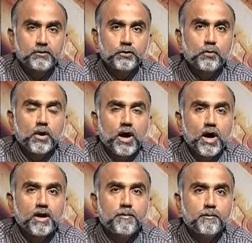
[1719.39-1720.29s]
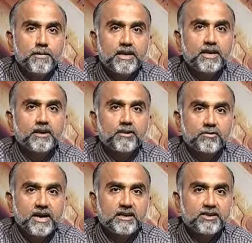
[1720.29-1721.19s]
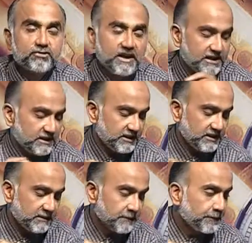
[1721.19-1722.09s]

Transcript: you are making right strategies.